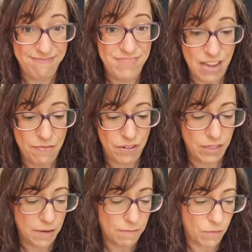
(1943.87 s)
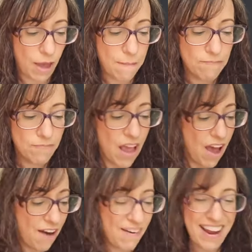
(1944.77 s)
definitely. Okay.
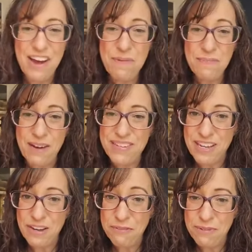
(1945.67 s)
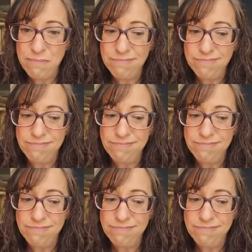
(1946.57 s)
All right. I hope that was helpful.